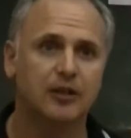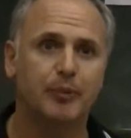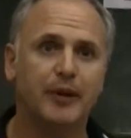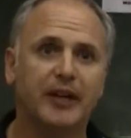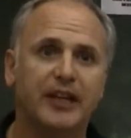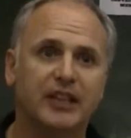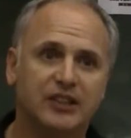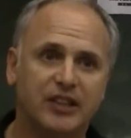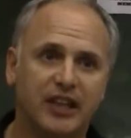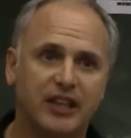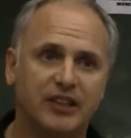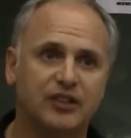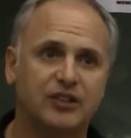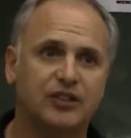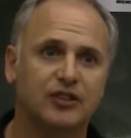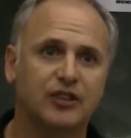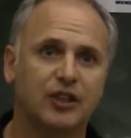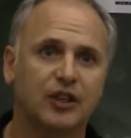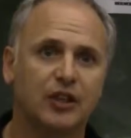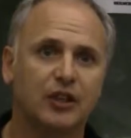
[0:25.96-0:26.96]
but
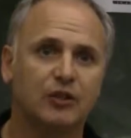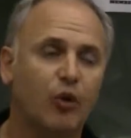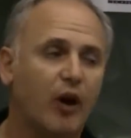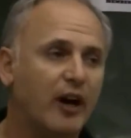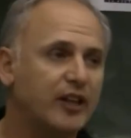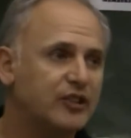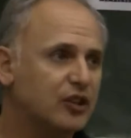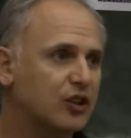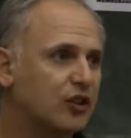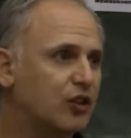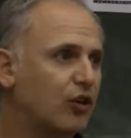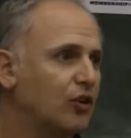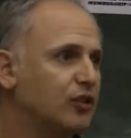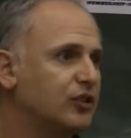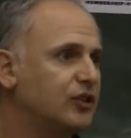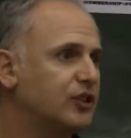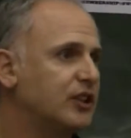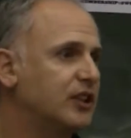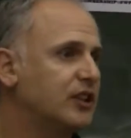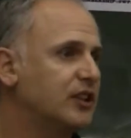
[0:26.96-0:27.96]
exists right
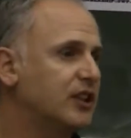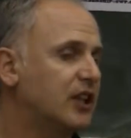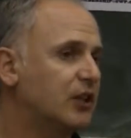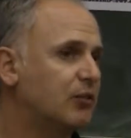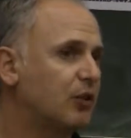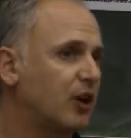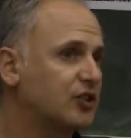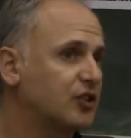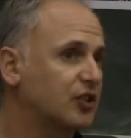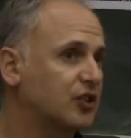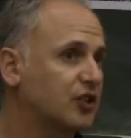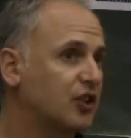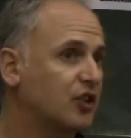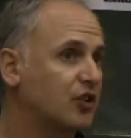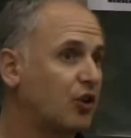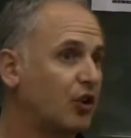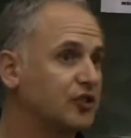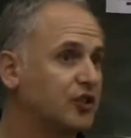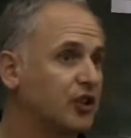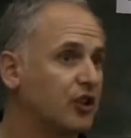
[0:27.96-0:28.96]
across the, uh,
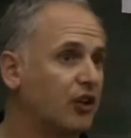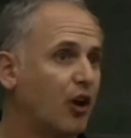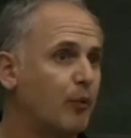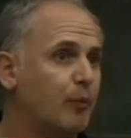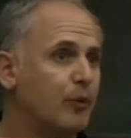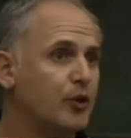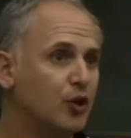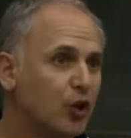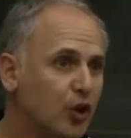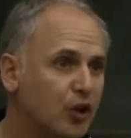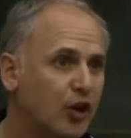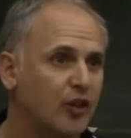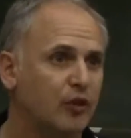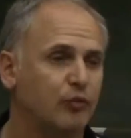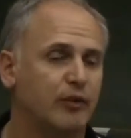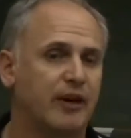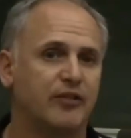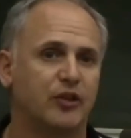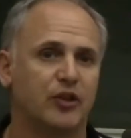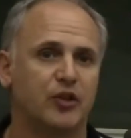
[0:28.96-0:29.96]
across the globe. When you look at
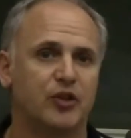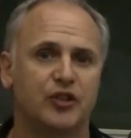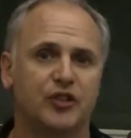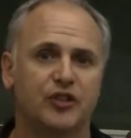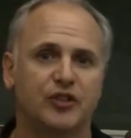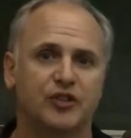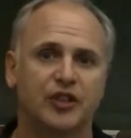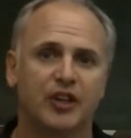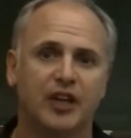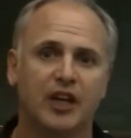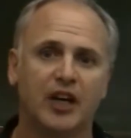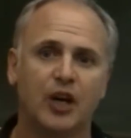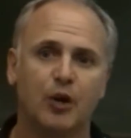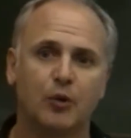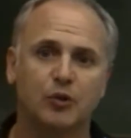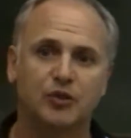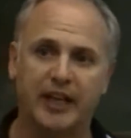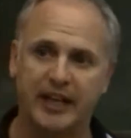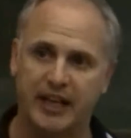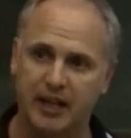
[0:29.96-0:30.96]
the revolutions
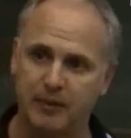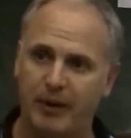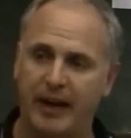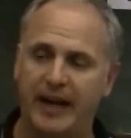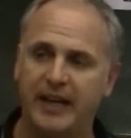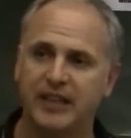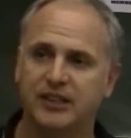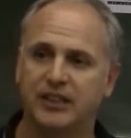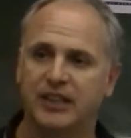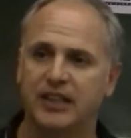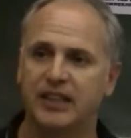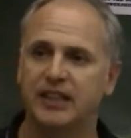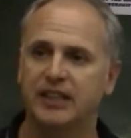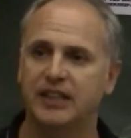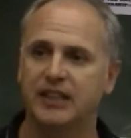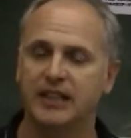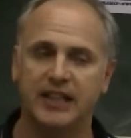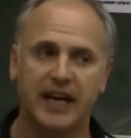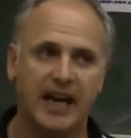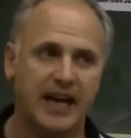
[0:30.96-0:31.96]
taking place
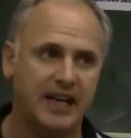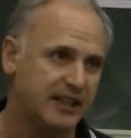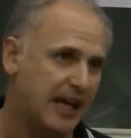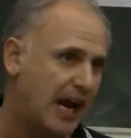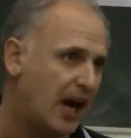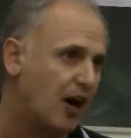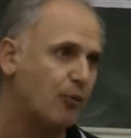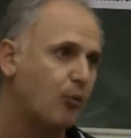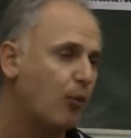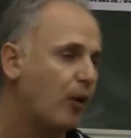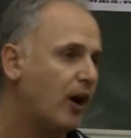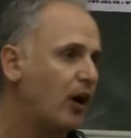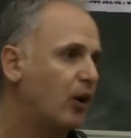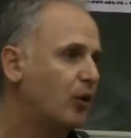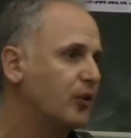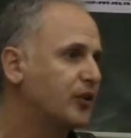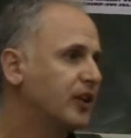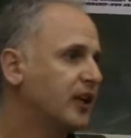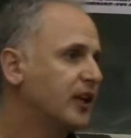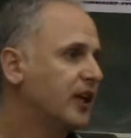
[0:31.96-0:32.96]
in the, in the Arab
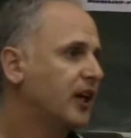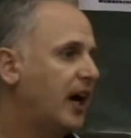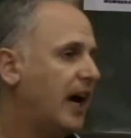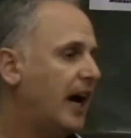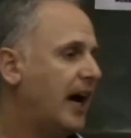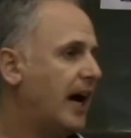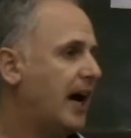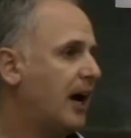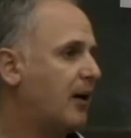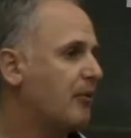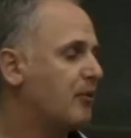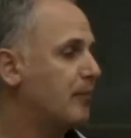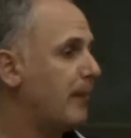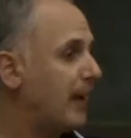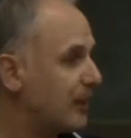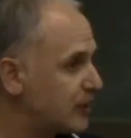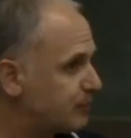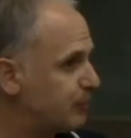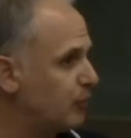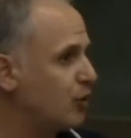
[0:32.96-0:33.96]
world, uh, the
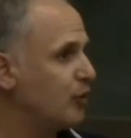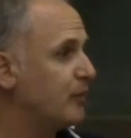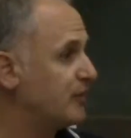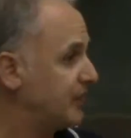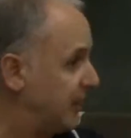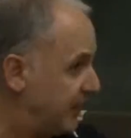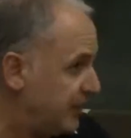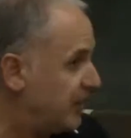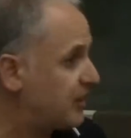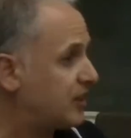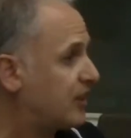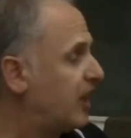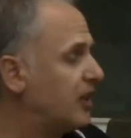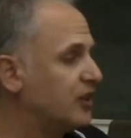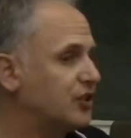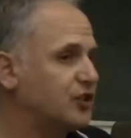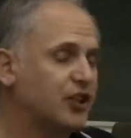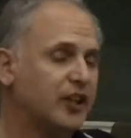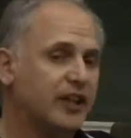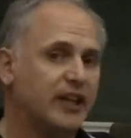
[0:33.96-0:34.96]
mass movements in this
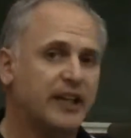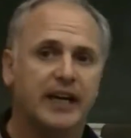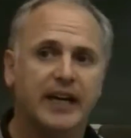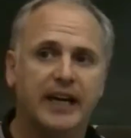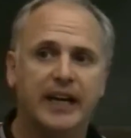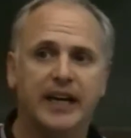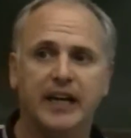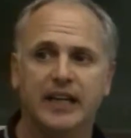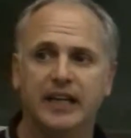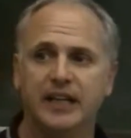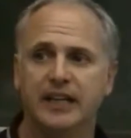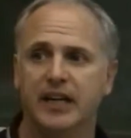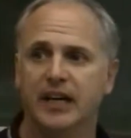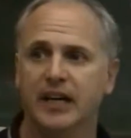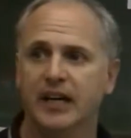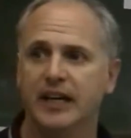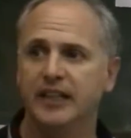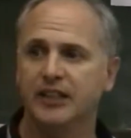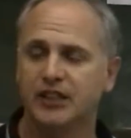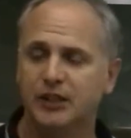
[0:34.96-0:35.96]
country, in,
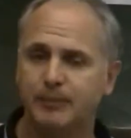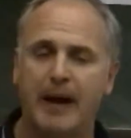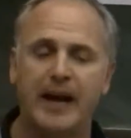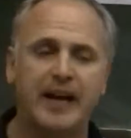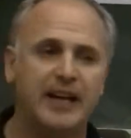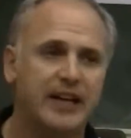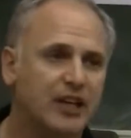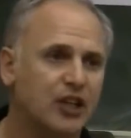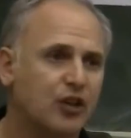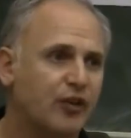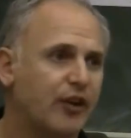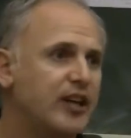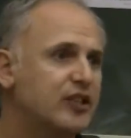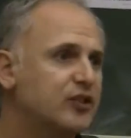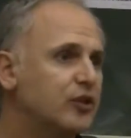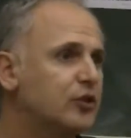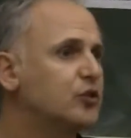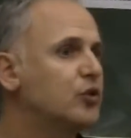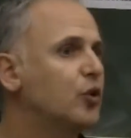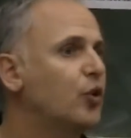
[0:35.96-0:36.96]
uh, in Spain, in
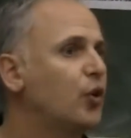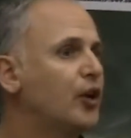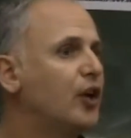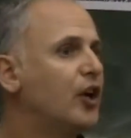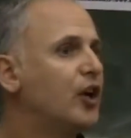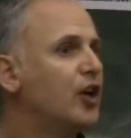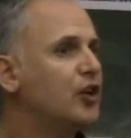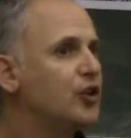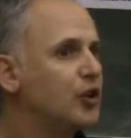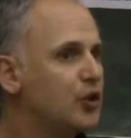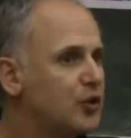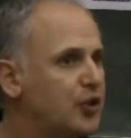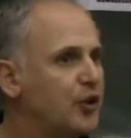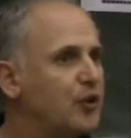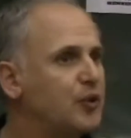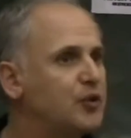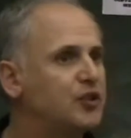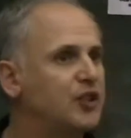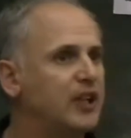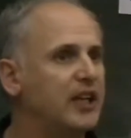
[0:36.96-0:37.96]
Greece, and so on, you
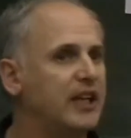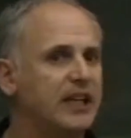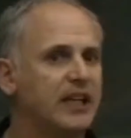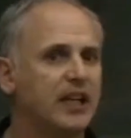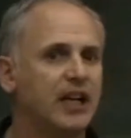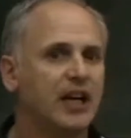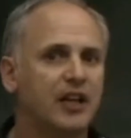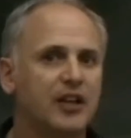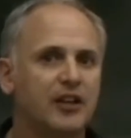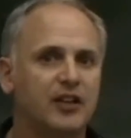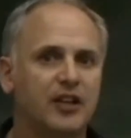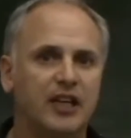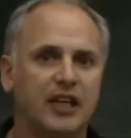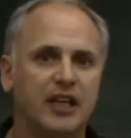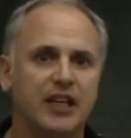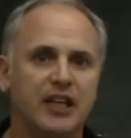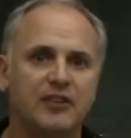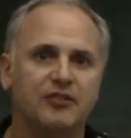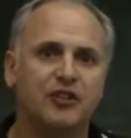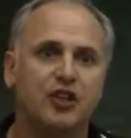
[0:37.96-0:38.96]
do see
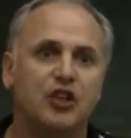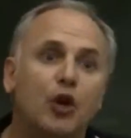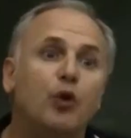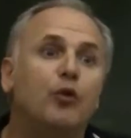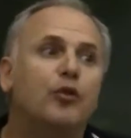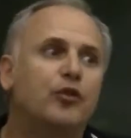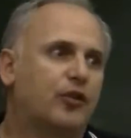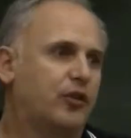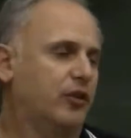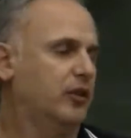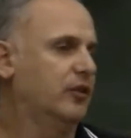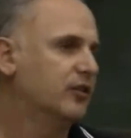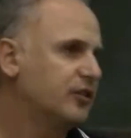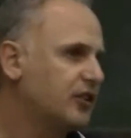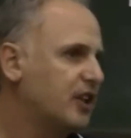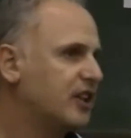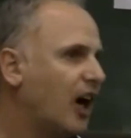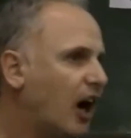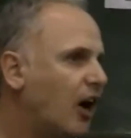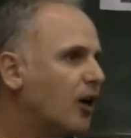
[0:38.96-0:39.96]
the, the youth,
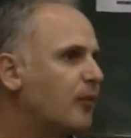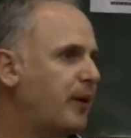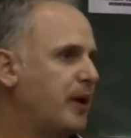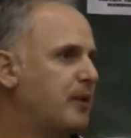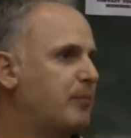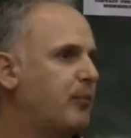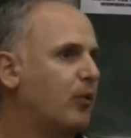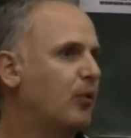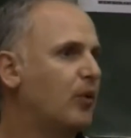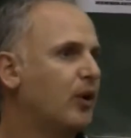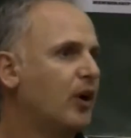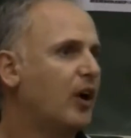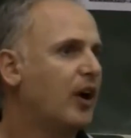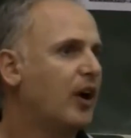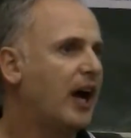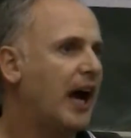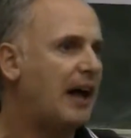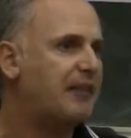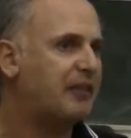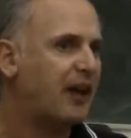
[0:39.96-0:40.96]
the young people,
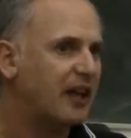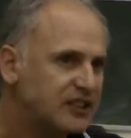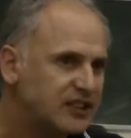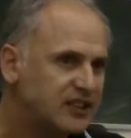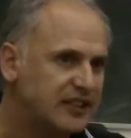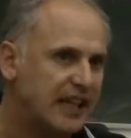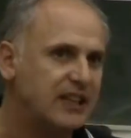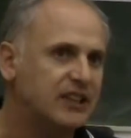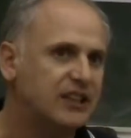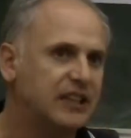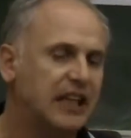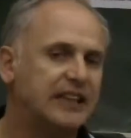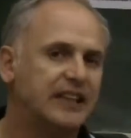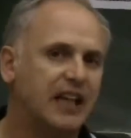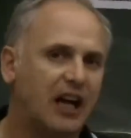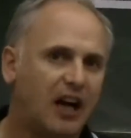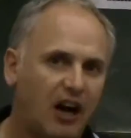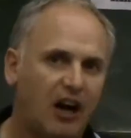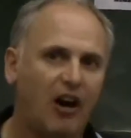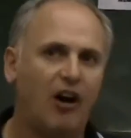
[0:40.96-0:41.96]
at the centre
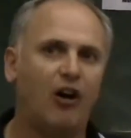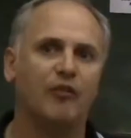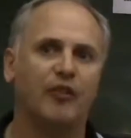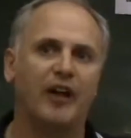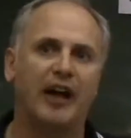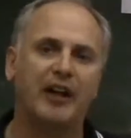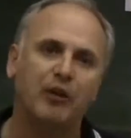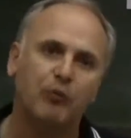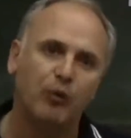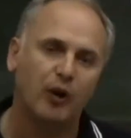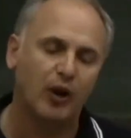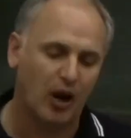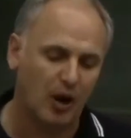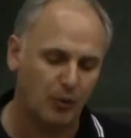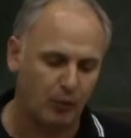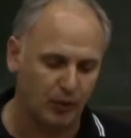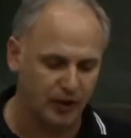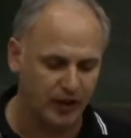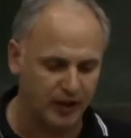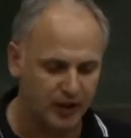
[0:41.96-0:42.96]
and the heart of that. And what
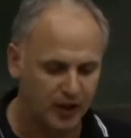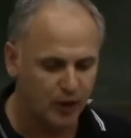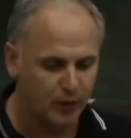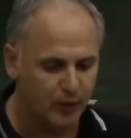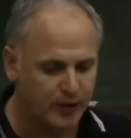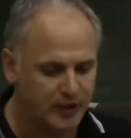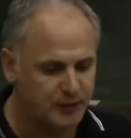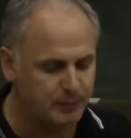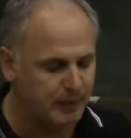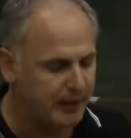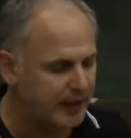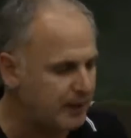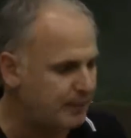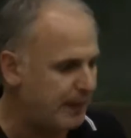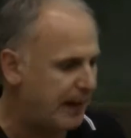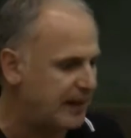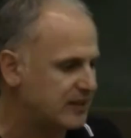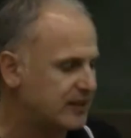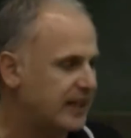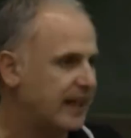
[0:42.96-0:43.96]
I want to really speak
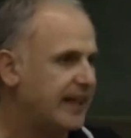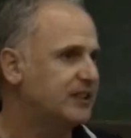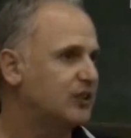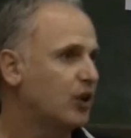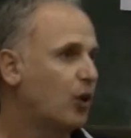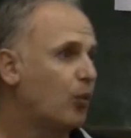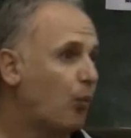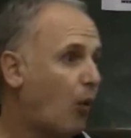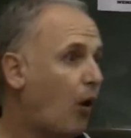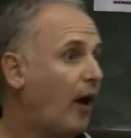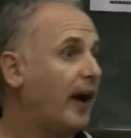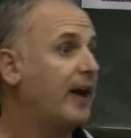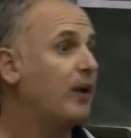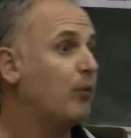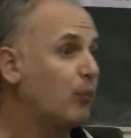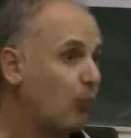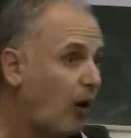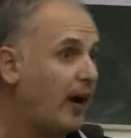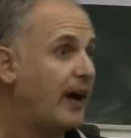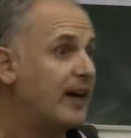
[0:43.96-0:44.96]
about today is
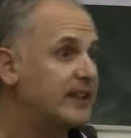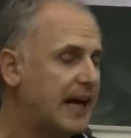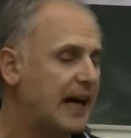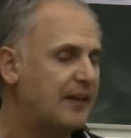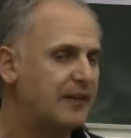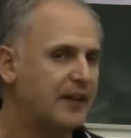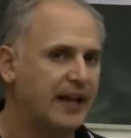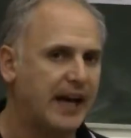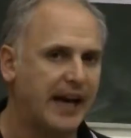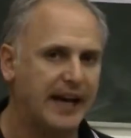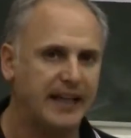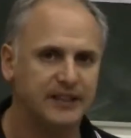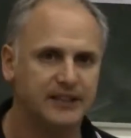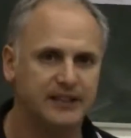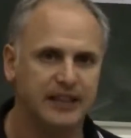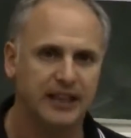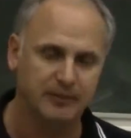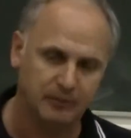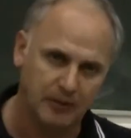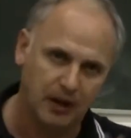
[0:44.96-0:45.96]
why, why is that the
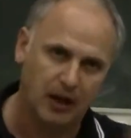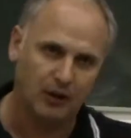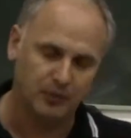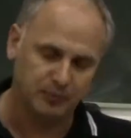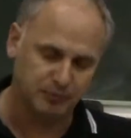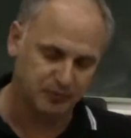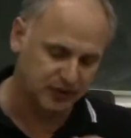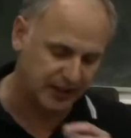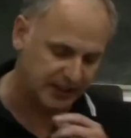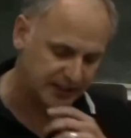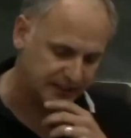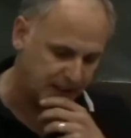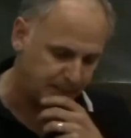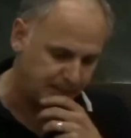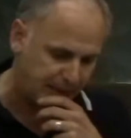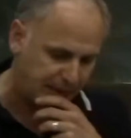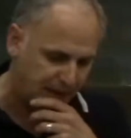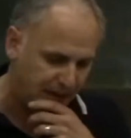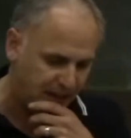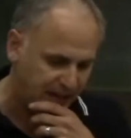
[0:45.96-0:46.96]
case? And I'll say
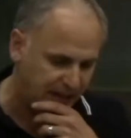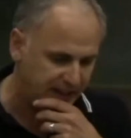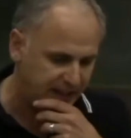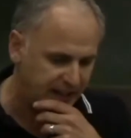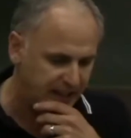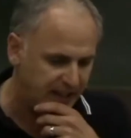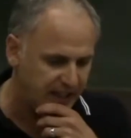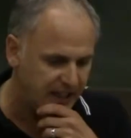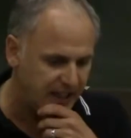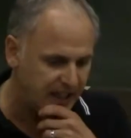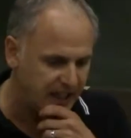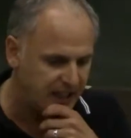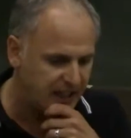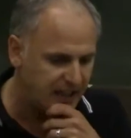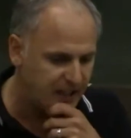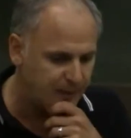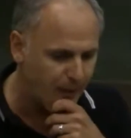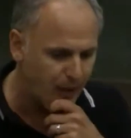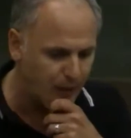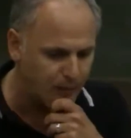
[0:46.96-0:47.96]
something about that in, in,
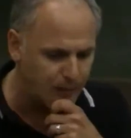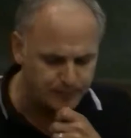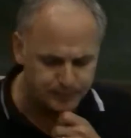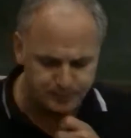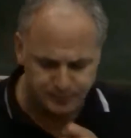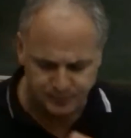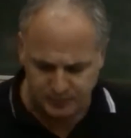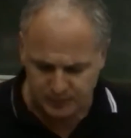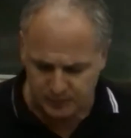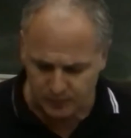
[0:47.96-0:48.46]
in a moment.